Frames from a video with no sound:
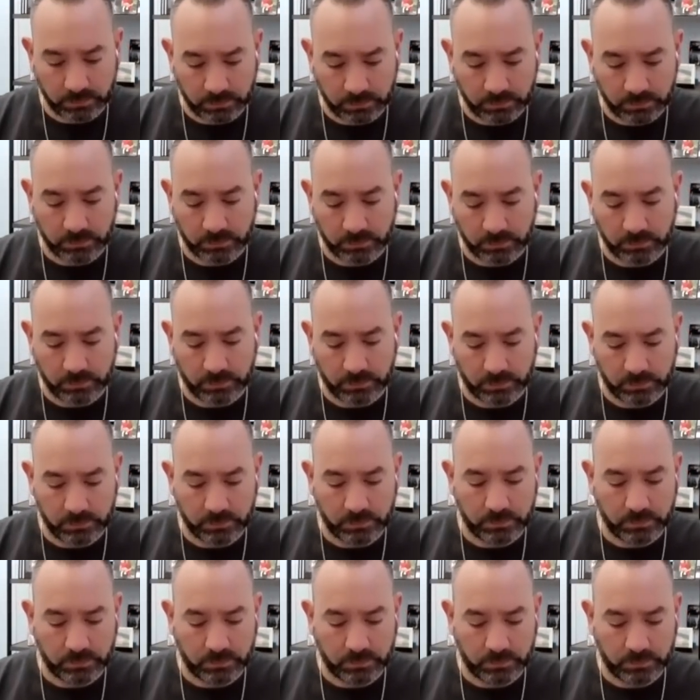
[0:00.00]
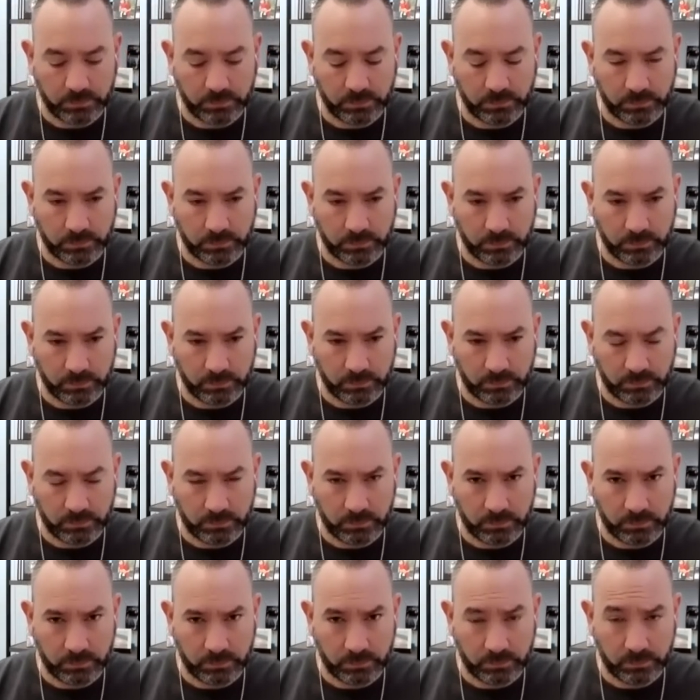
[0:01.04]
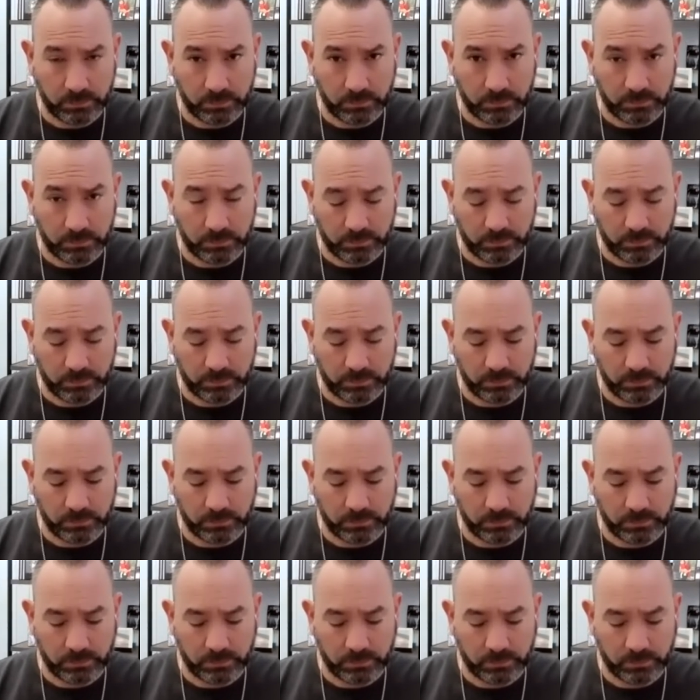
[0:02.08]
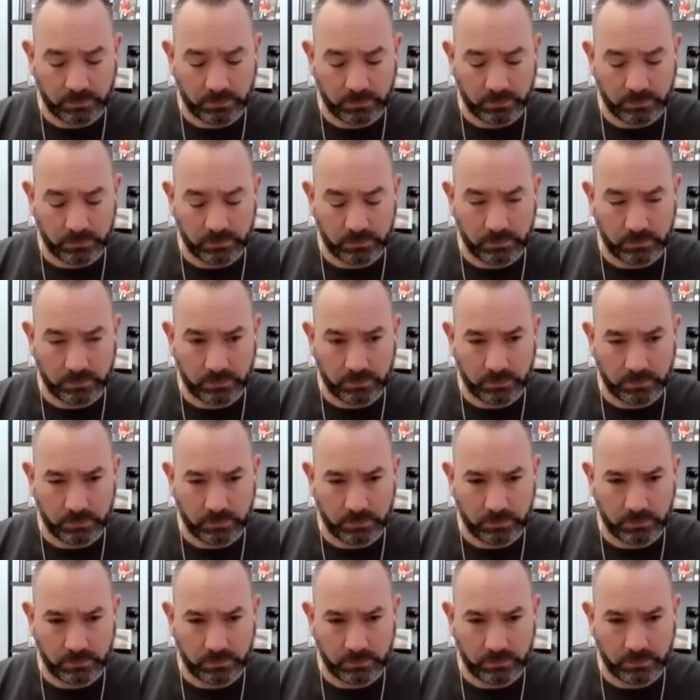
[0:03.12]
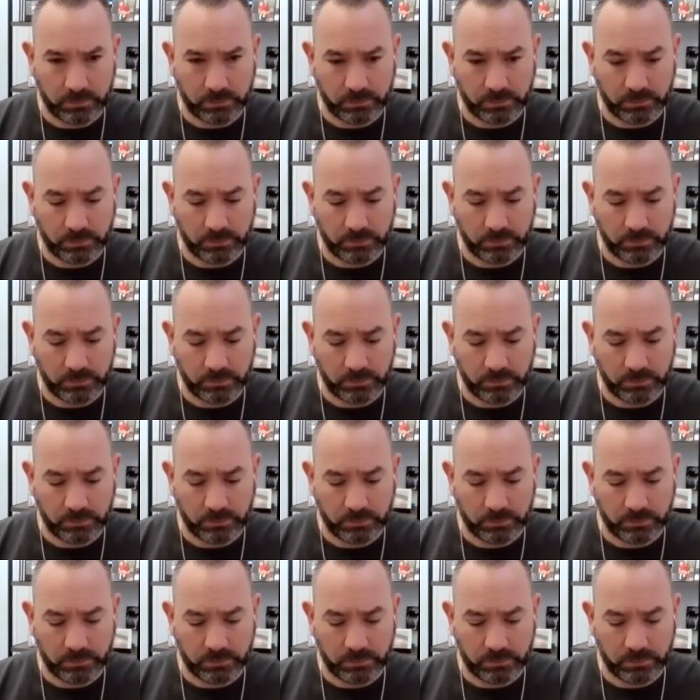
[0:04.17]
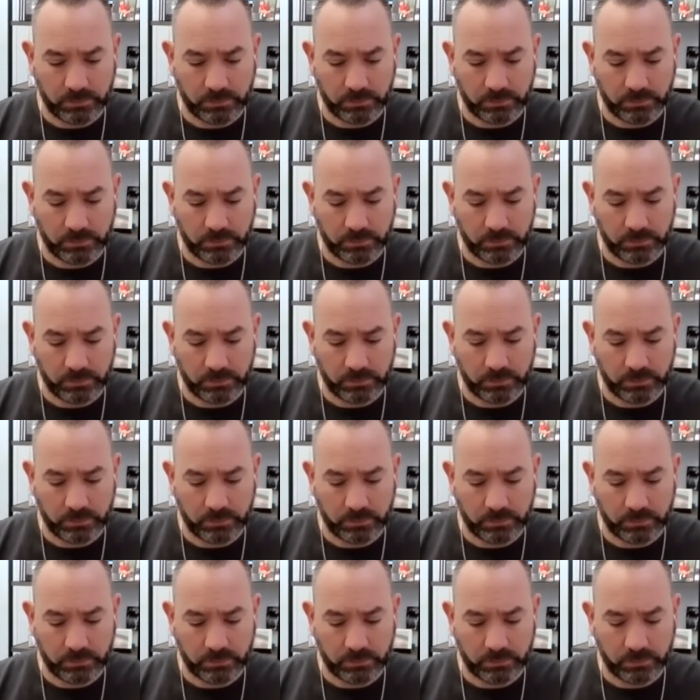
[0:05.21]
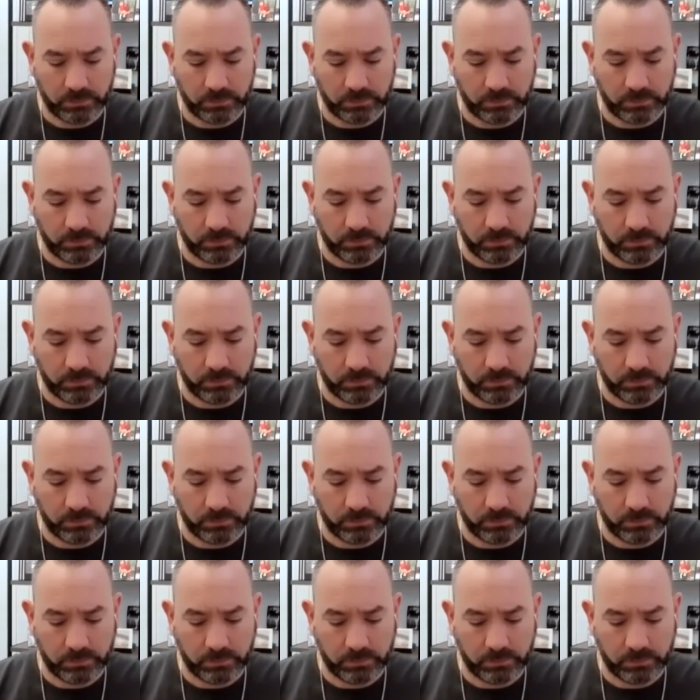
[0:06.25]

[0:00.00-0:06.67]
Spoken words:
[no speech]